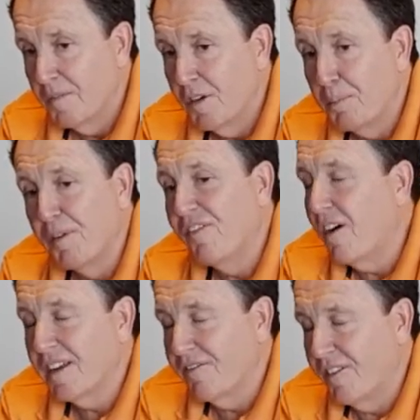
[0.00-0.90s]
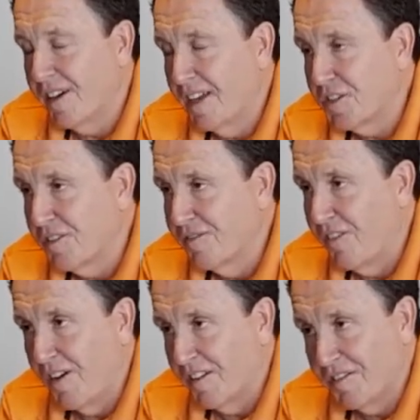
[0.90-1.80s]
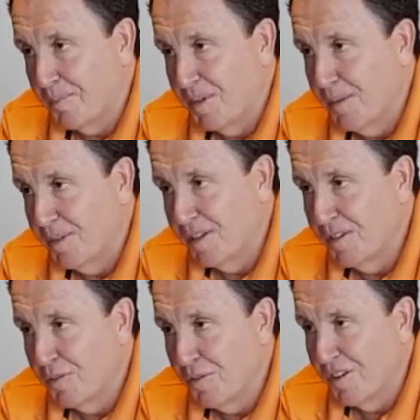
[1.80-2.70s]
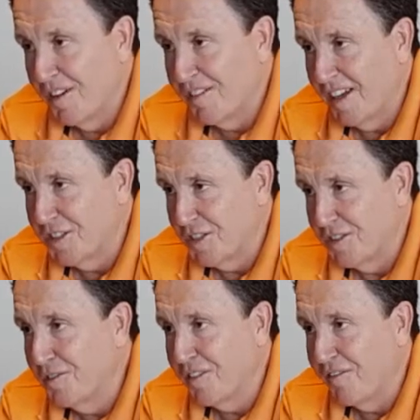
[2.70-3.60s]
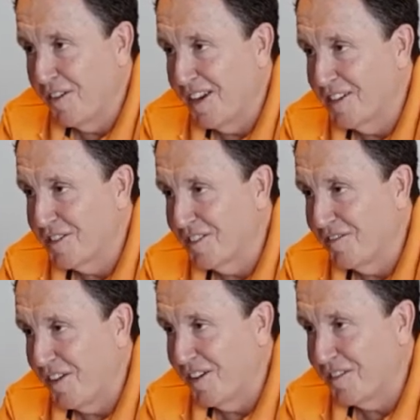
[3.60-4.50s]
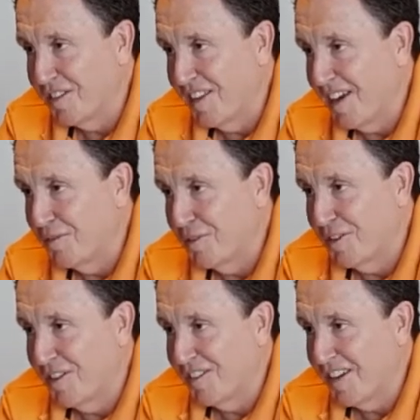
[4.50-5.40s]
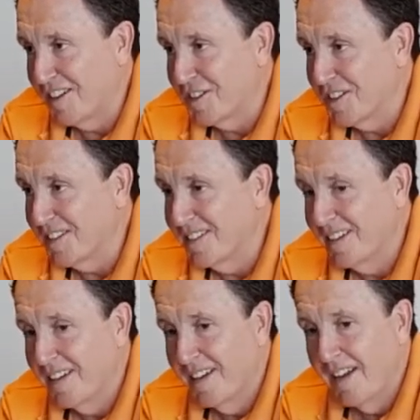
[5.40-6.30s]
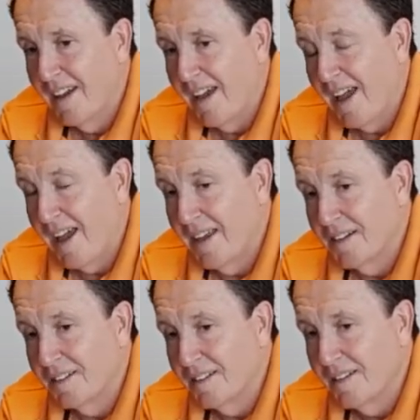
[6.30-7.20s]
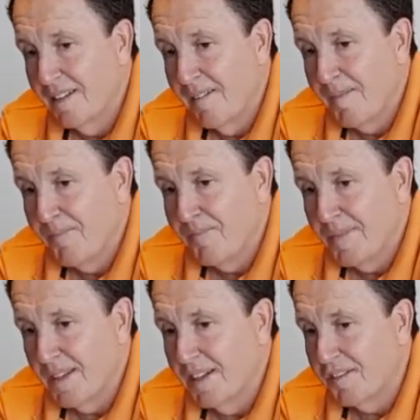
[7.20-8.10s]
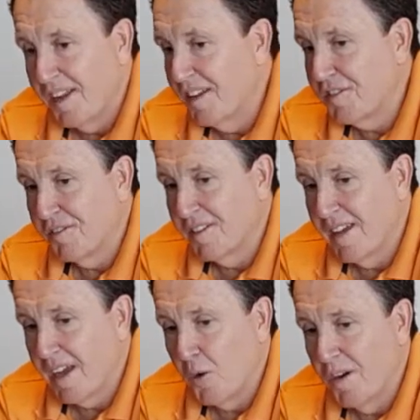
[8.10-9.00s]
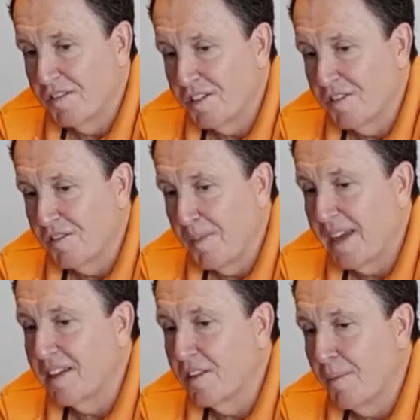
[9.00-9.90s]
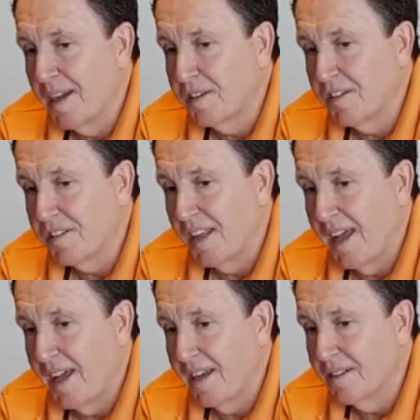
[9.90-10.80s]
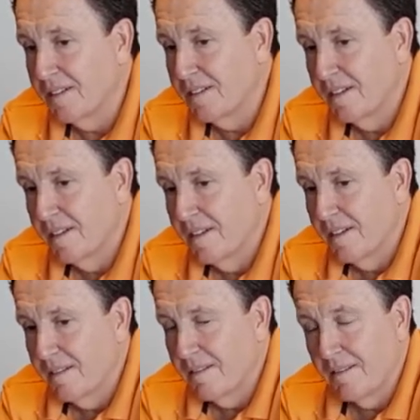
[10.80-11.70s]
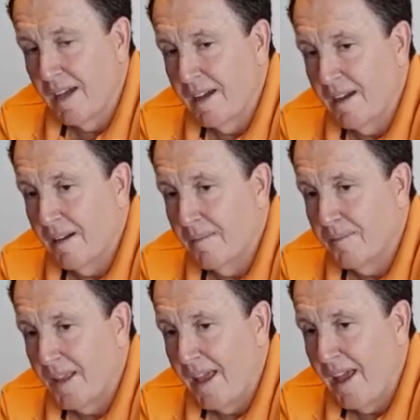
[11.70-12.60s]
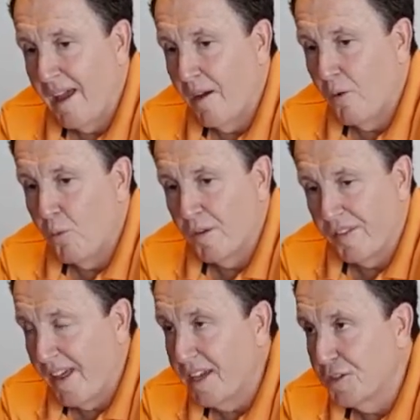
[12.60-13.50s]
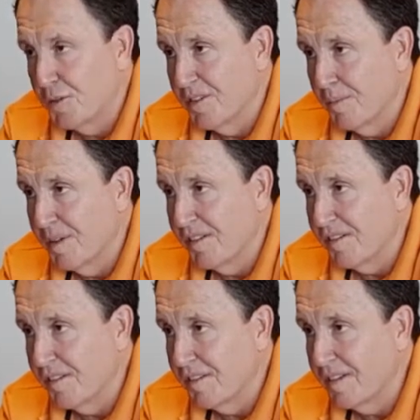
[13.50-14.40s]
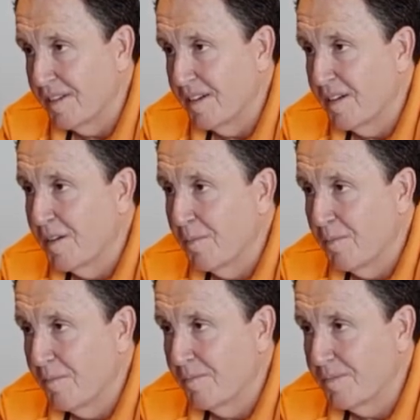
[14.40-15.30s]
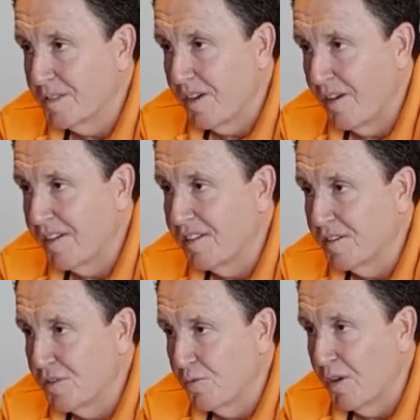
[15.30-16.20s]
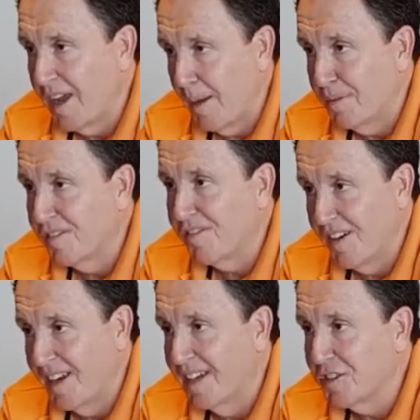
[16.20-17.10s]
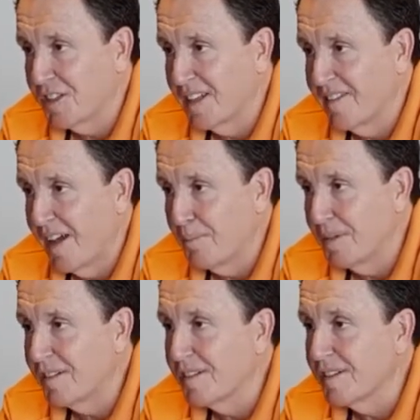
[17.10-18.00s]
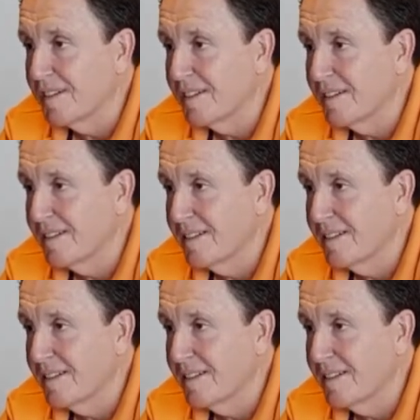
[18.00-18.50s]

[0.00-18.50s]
you're providing financial advice to people in an organisation. You're the financial advisor to that organisation. And it's answering their questions, making them understand how what they in the business ties into what happens financially in that business.